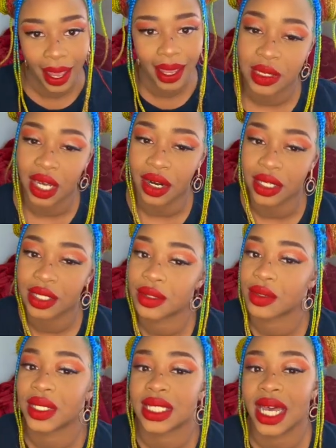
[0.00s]
I'm sorry too,
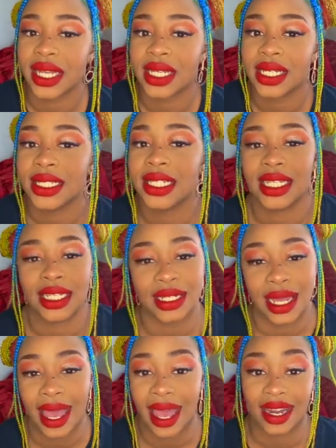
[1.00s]
because I didn't
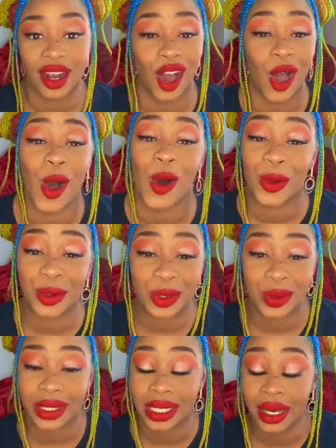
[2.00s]
at all
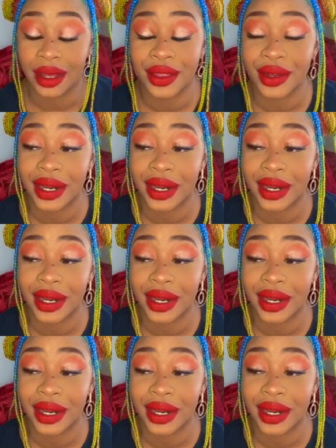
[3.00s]
do the other